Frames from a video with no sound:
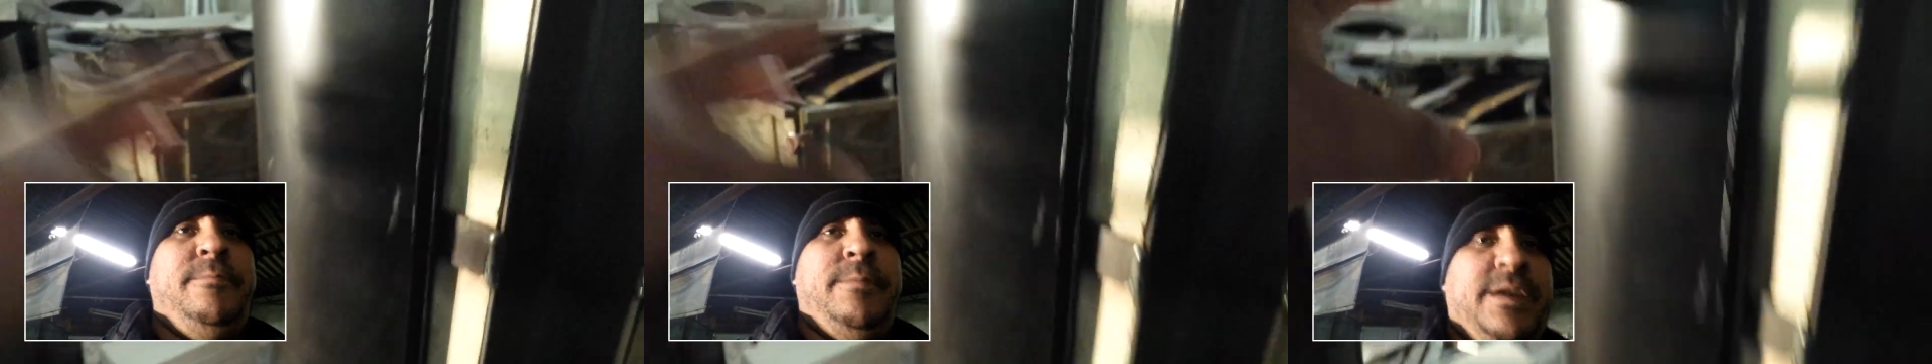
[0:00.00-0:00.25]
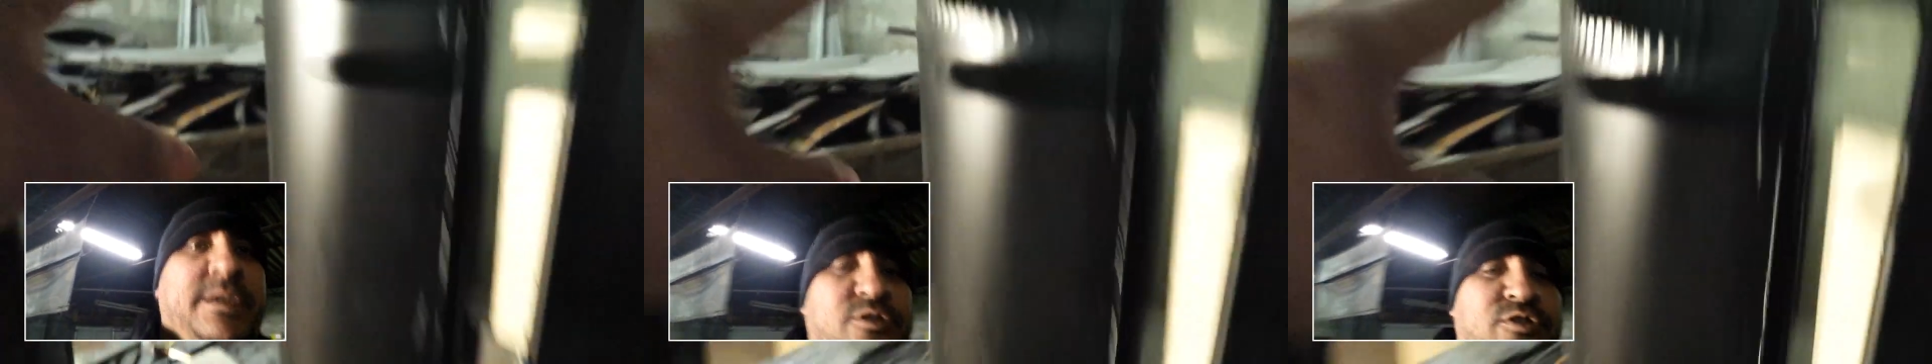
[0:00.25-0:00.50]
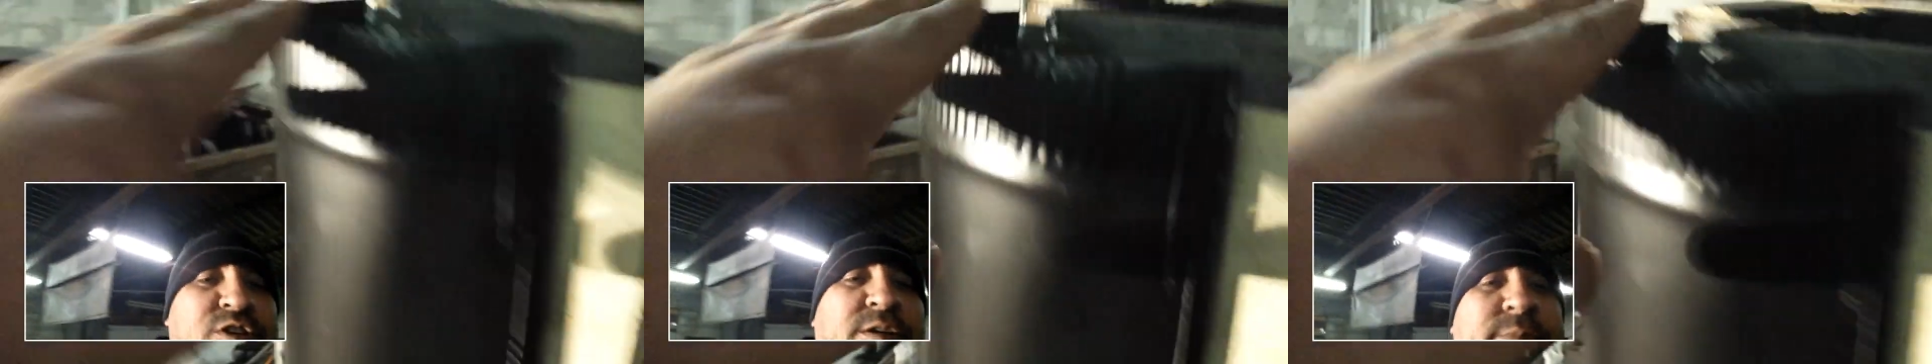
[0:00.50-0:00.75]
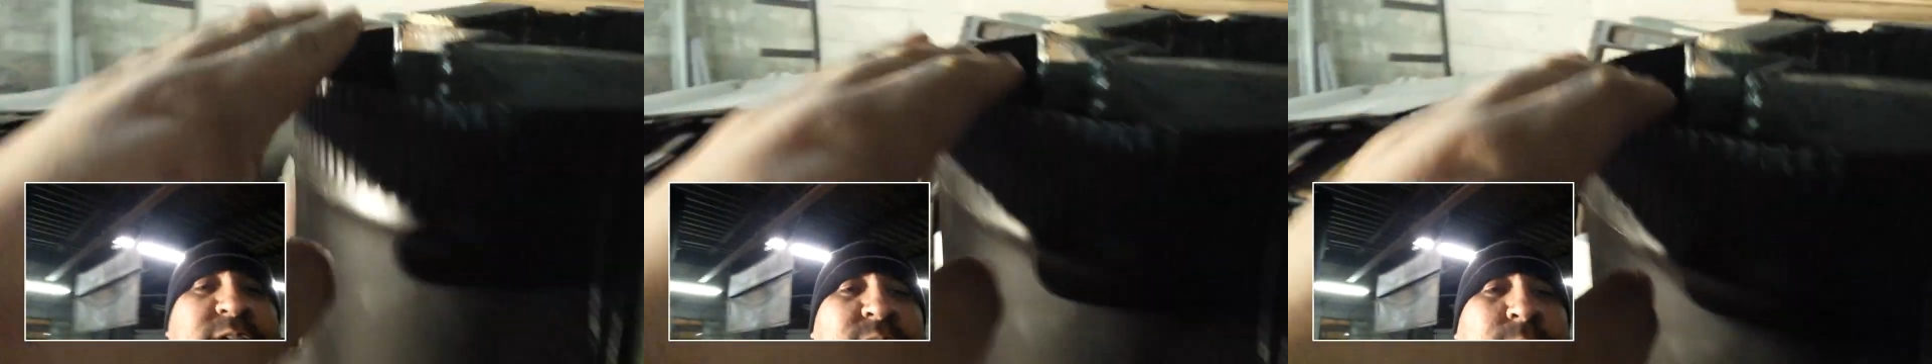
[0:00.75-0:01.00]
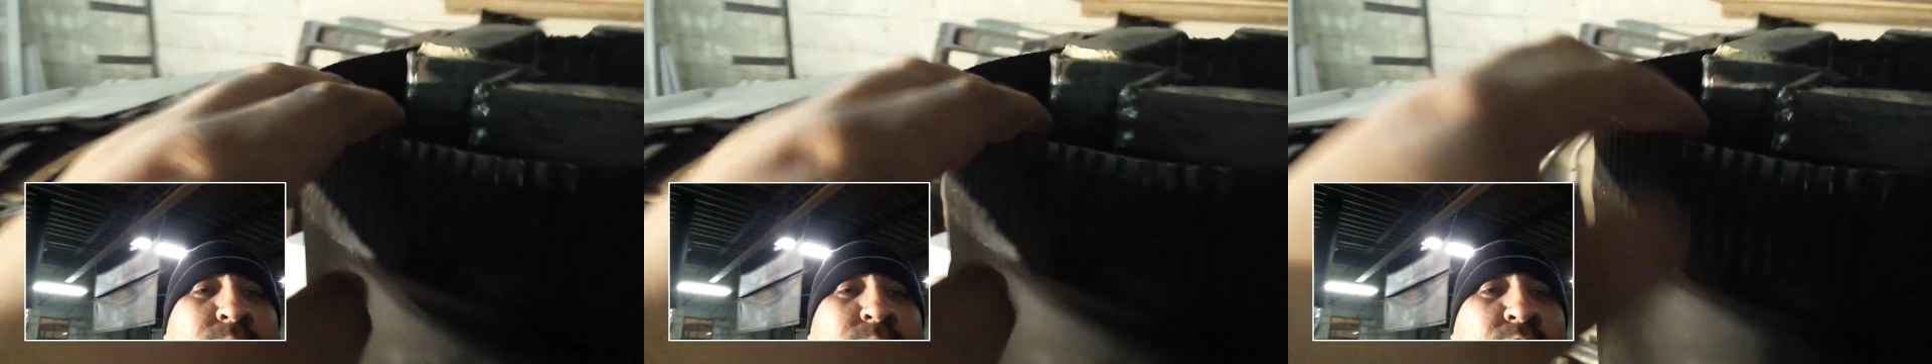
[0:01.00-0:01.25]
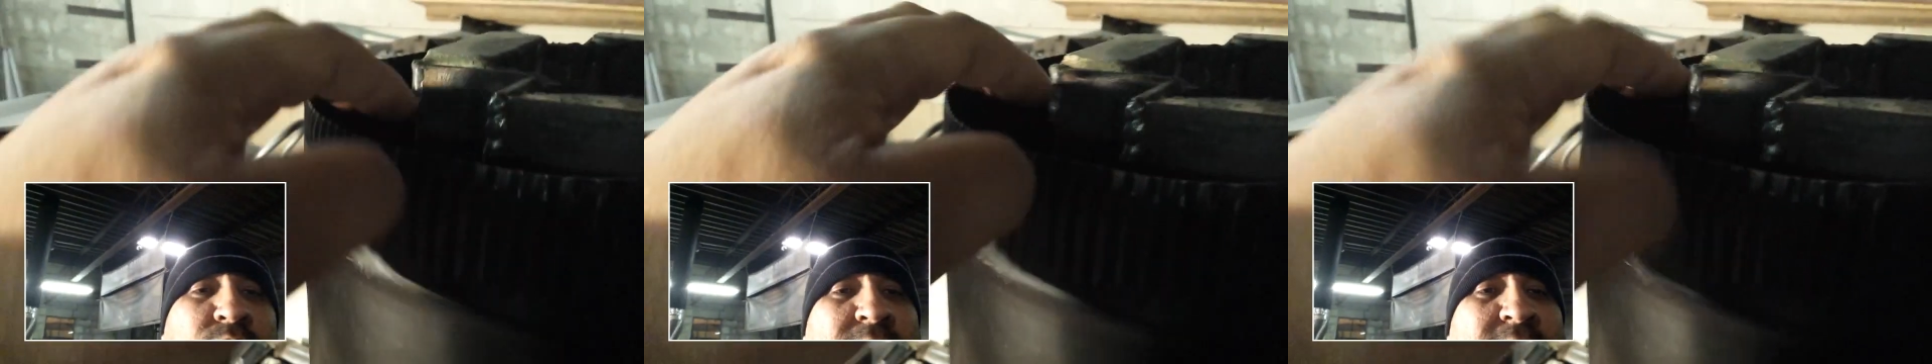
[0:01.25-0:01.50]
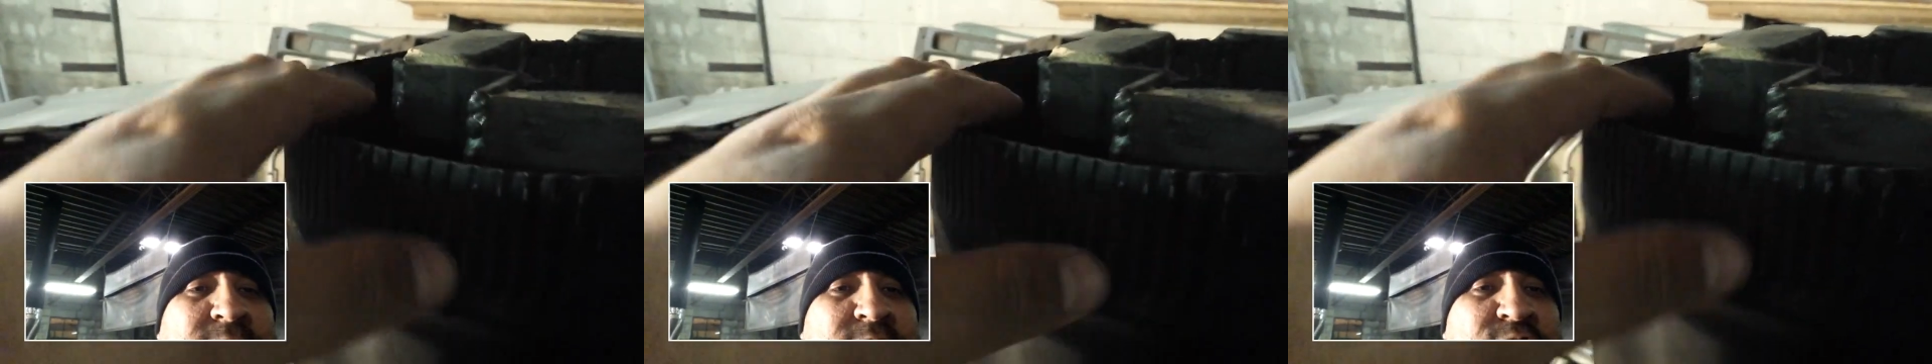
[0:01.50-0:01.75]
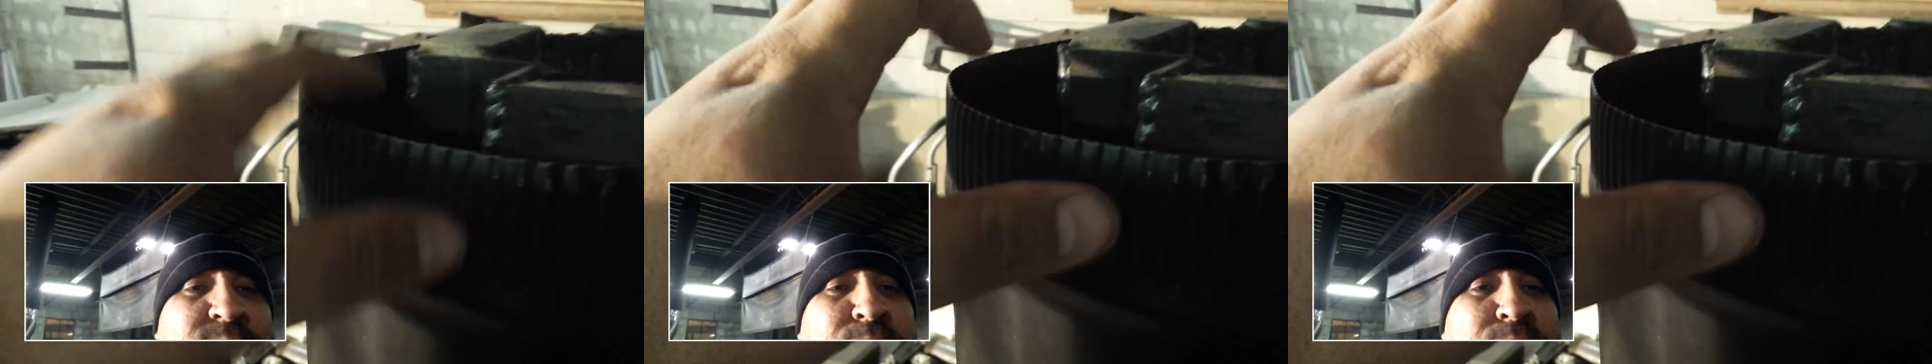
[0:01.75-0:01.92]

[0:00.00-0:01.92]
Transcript: because there's going to be some perlite